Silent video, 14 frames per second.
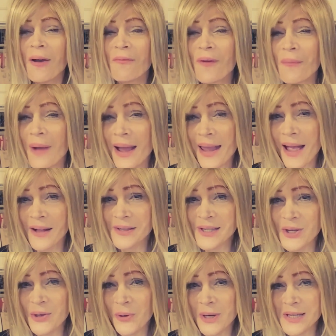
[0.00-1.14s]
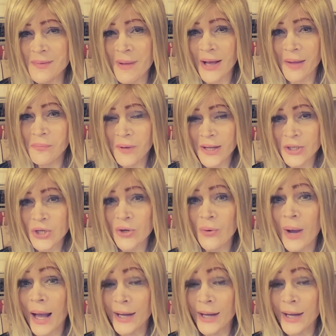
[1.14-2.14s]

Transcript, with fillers: From my house to yours, may God bless you.